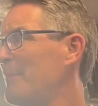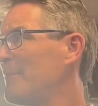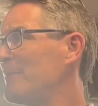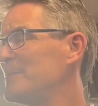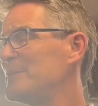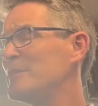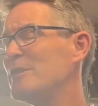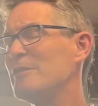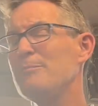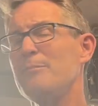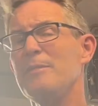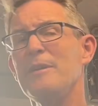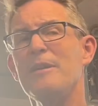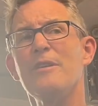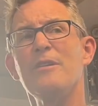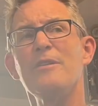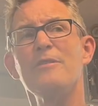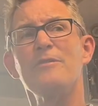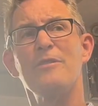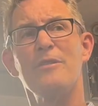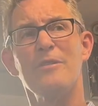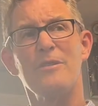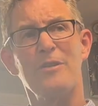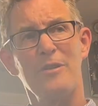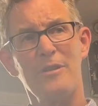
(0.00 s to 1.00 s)
just
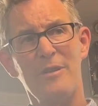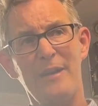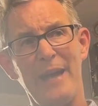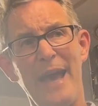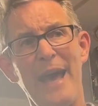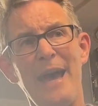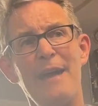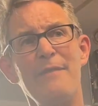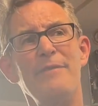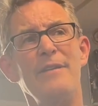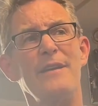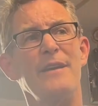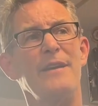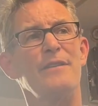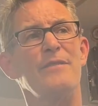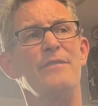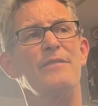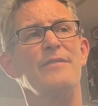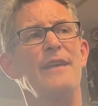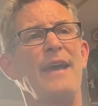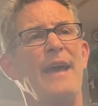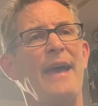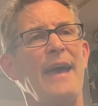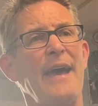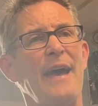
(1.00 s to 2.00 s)
because they're good advocates
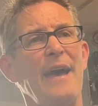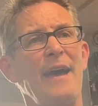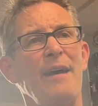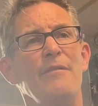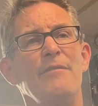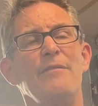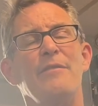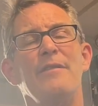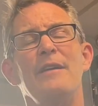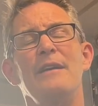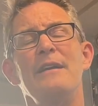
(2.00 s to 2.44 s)
to have.